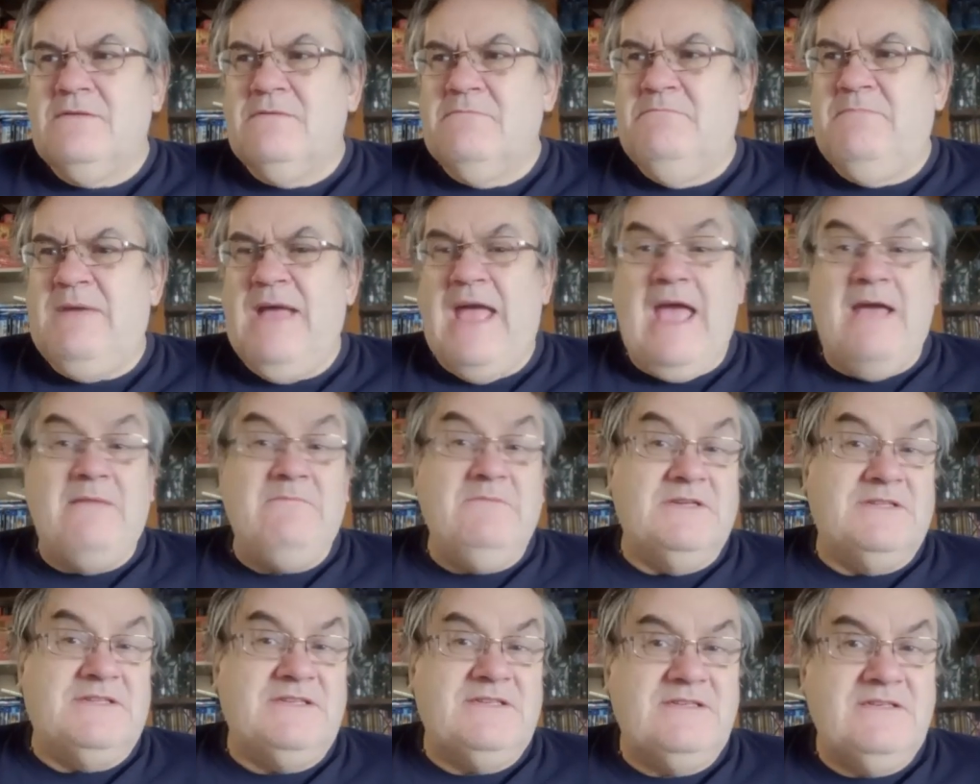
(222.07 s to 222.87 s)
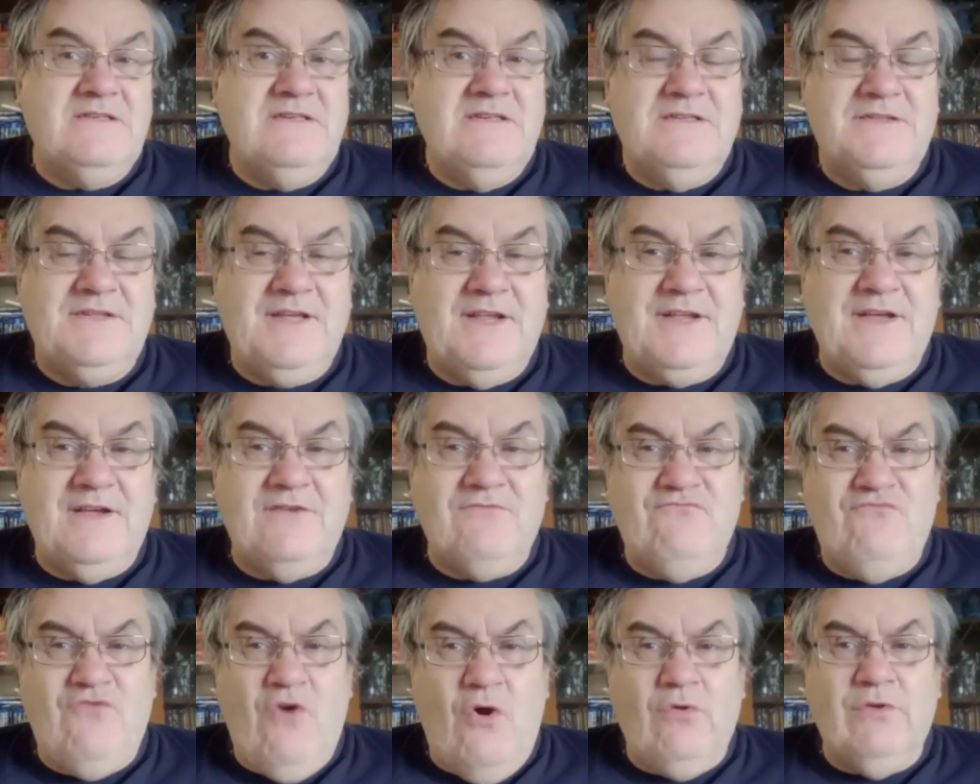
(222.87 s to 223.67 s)
behemoths that are
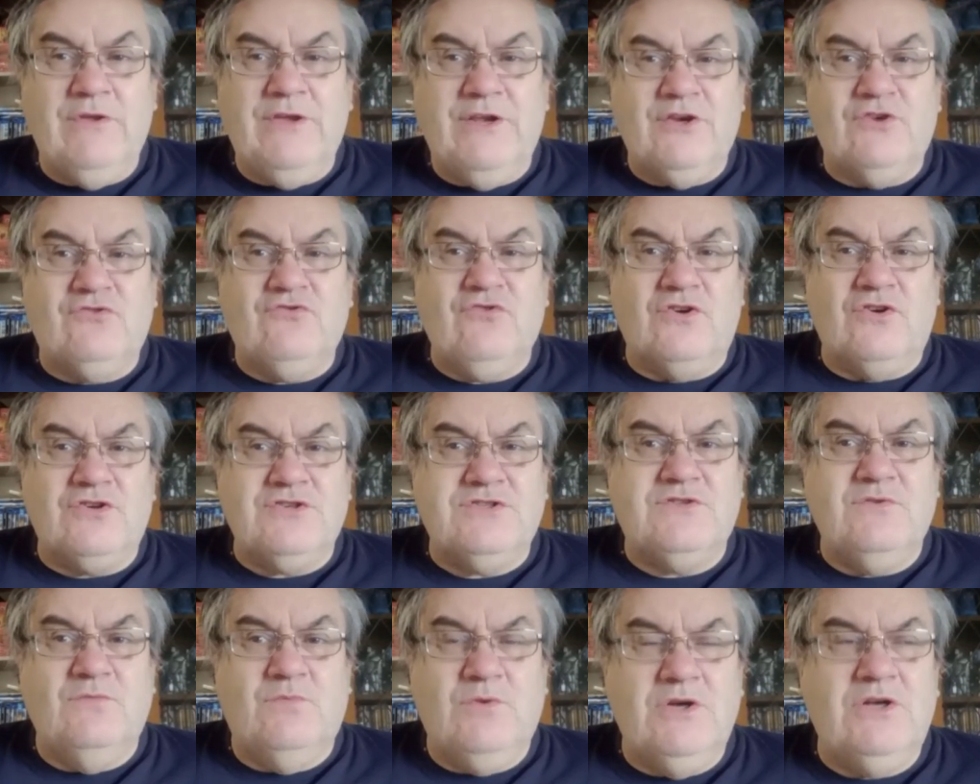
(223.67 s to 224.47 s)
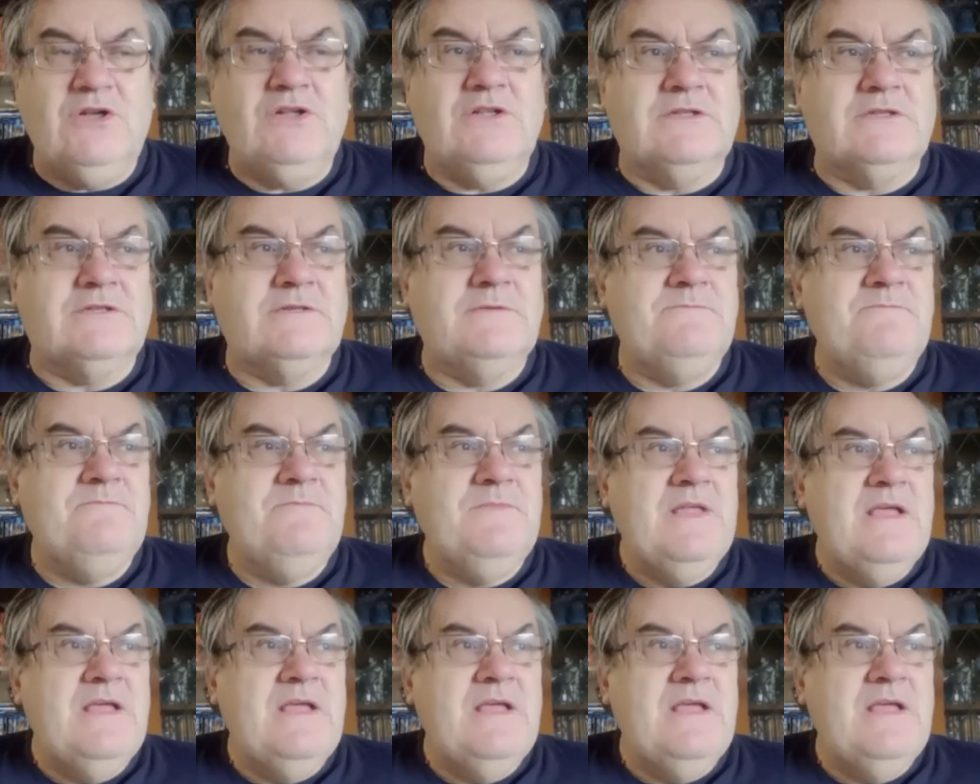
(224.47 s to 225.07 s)
rolling across the world.